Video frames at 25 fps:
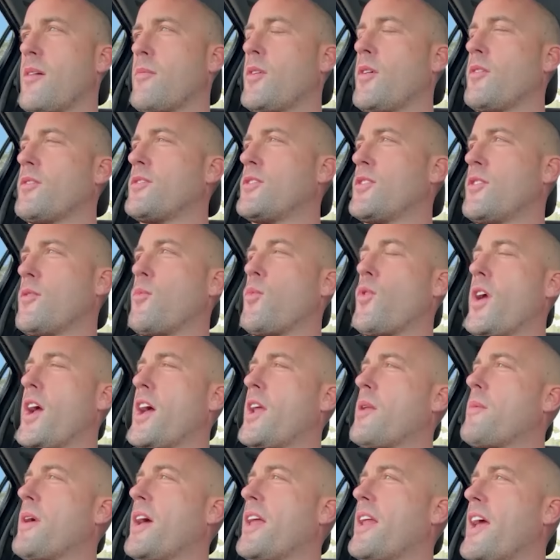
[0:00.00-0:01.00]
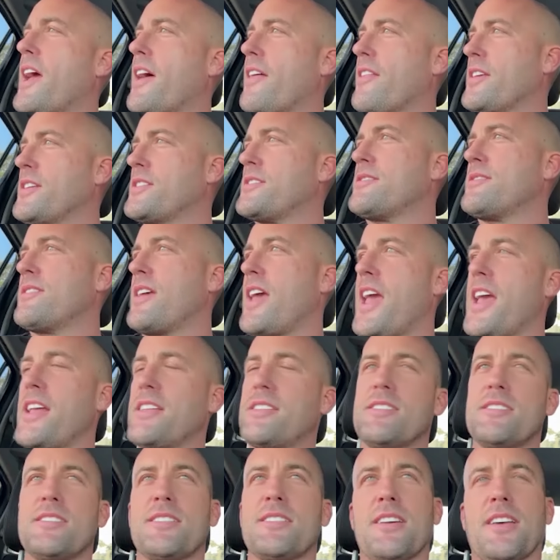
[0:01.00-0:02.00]
I'm not too proud about how this
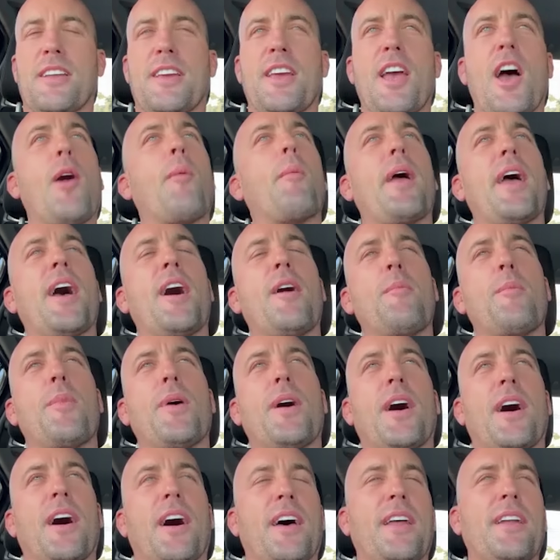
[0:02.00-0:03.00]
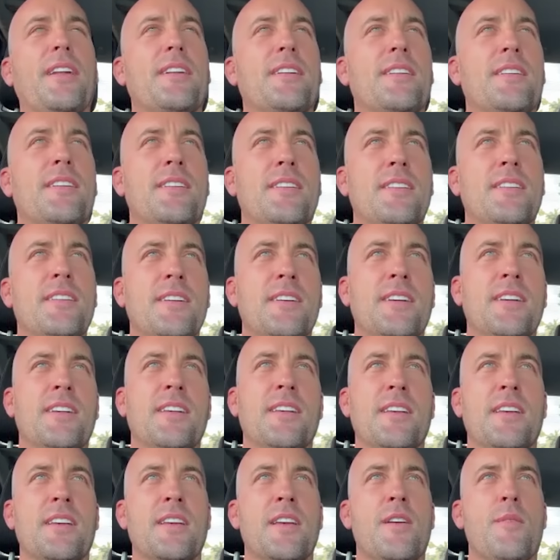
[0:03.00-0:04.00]
answer is going to come out, but
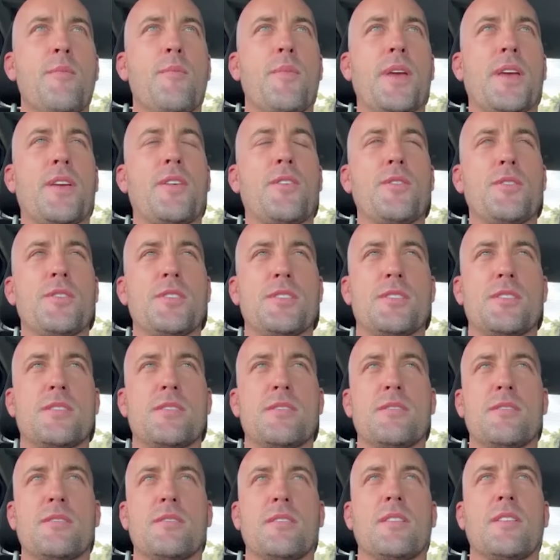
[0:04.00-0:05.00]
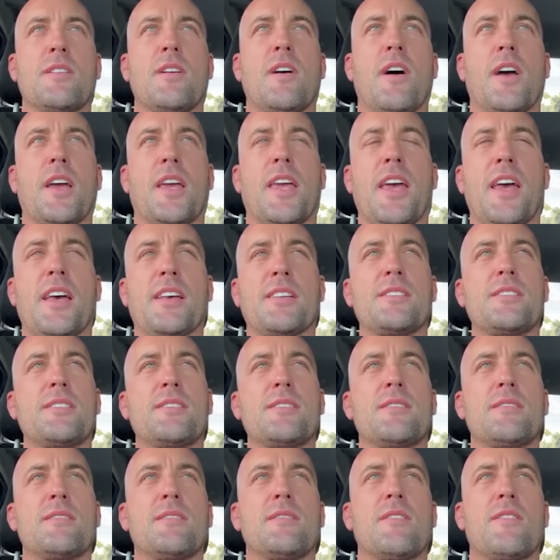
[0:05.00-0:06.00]
because I
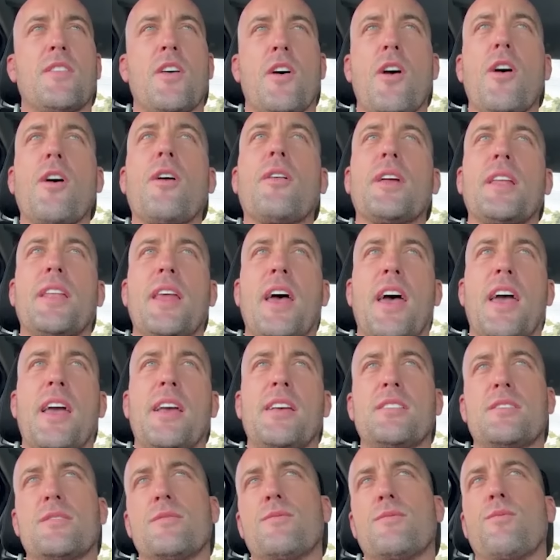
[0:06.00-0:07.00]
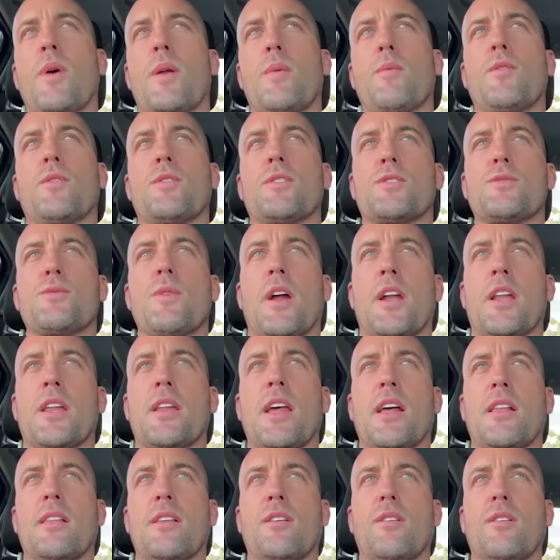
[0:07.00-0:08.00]
guess the early days when we were just running
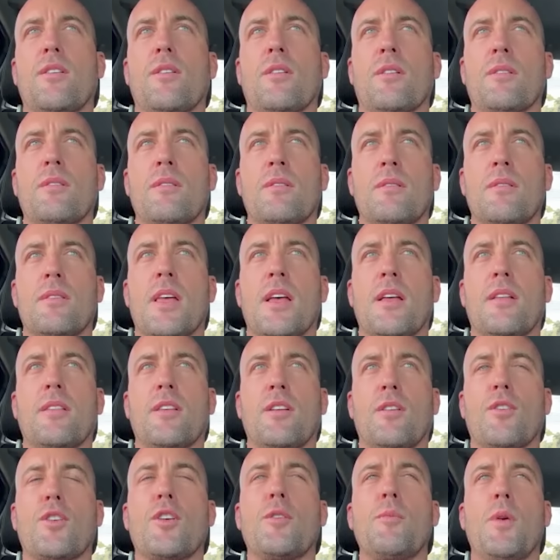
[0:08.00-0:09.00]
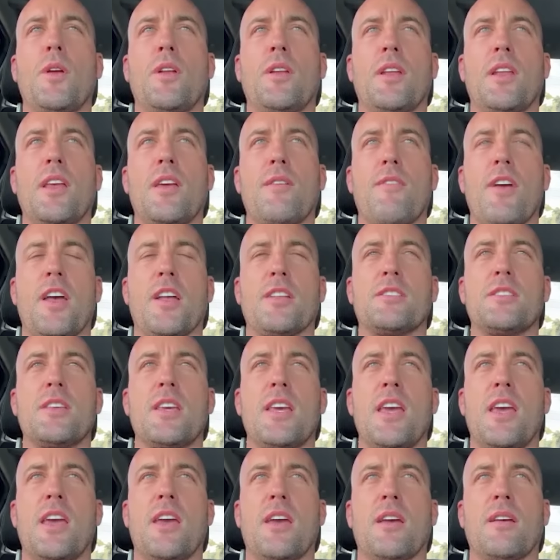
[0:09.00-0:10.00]
their little community events
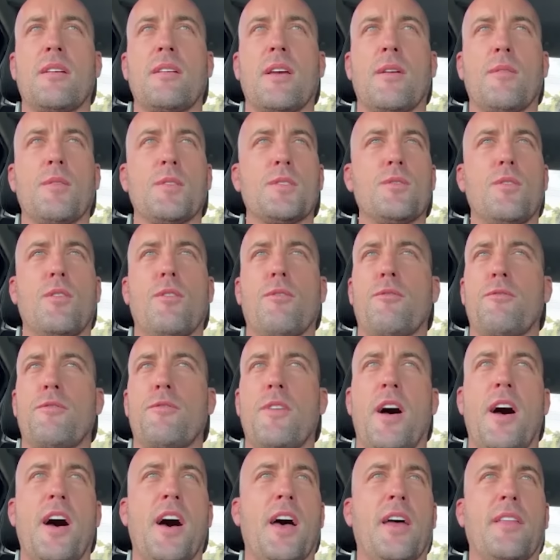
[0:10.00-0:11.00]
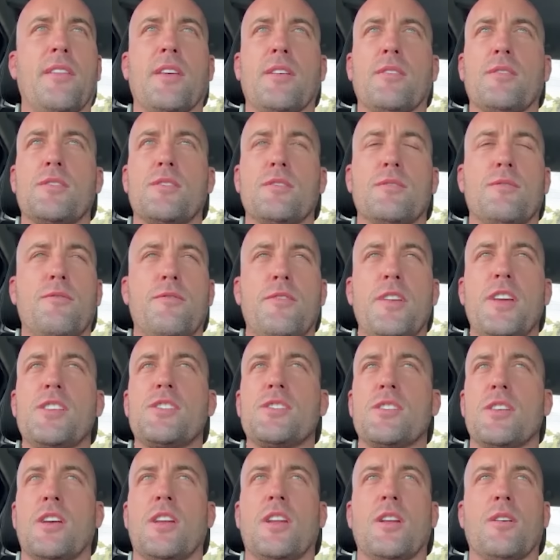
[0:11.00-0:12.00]
here, it was all fun. There was just
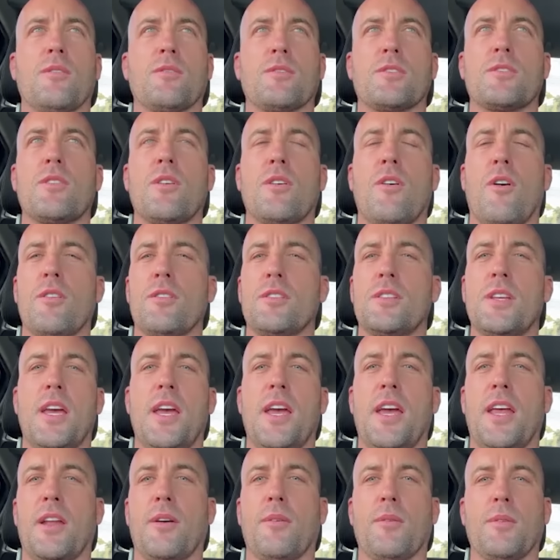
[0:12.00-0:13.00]
fishing. It was content.